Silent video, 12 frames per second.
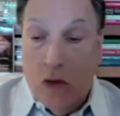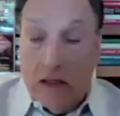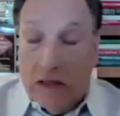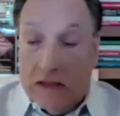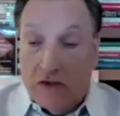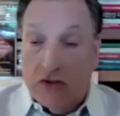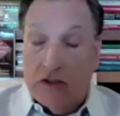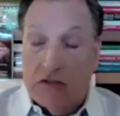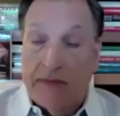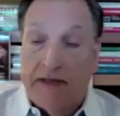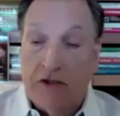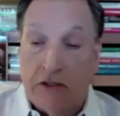as you just
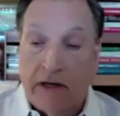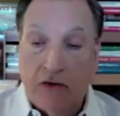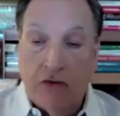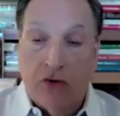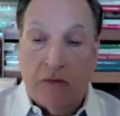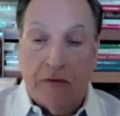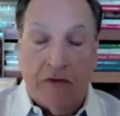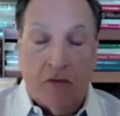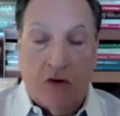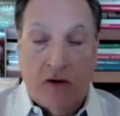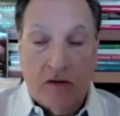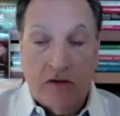mentioned, I grew up in the
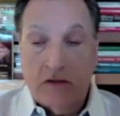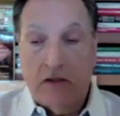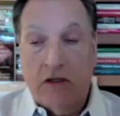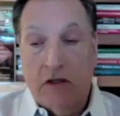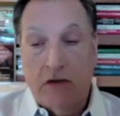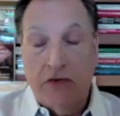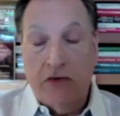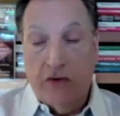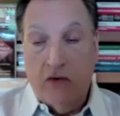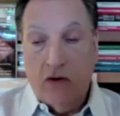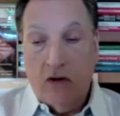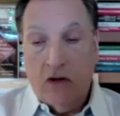Bronx, New
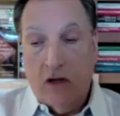York,